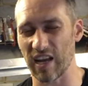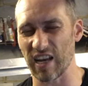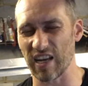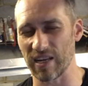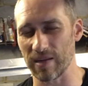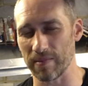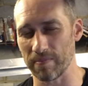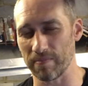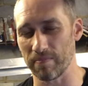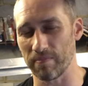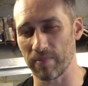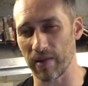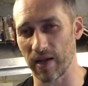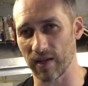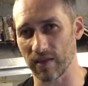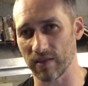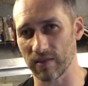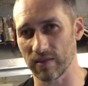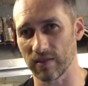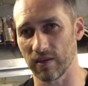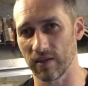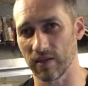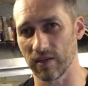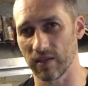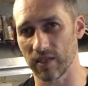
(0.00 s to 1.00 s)
in the
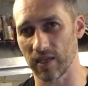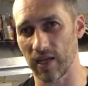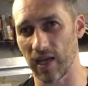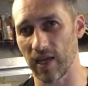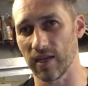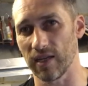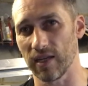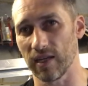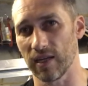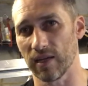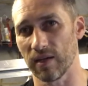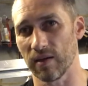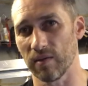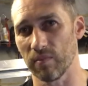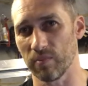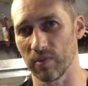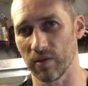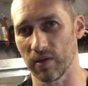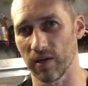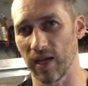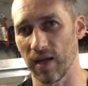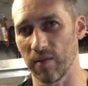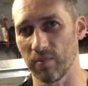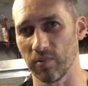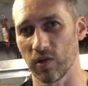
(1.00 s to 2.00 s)
backside to edit, but
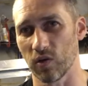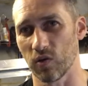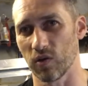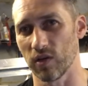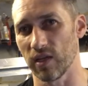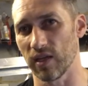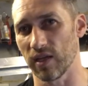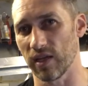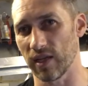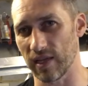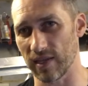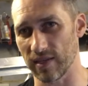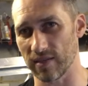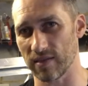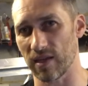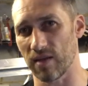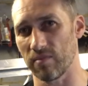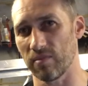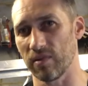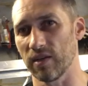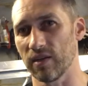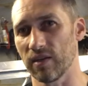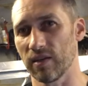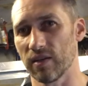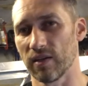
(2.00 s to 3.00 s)
I am doing it. It is
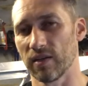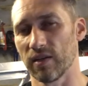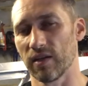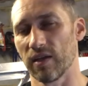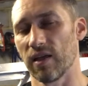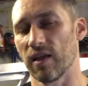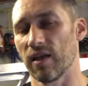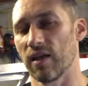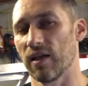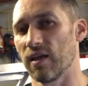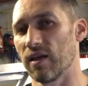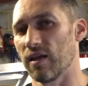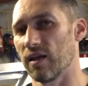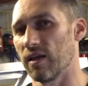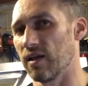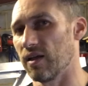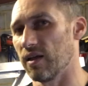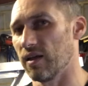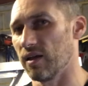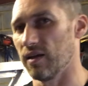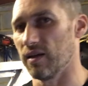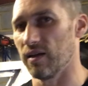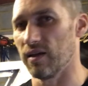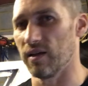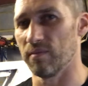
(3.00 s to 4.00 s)
coming.
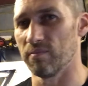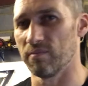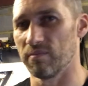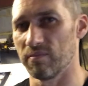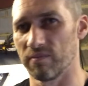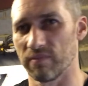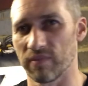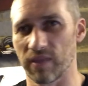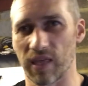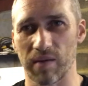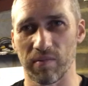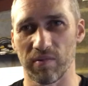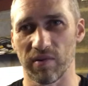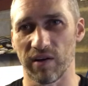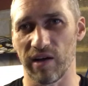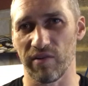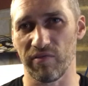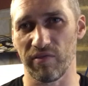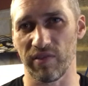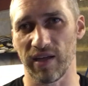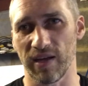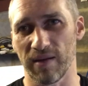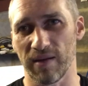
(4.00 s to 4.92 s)
Keep an eye out for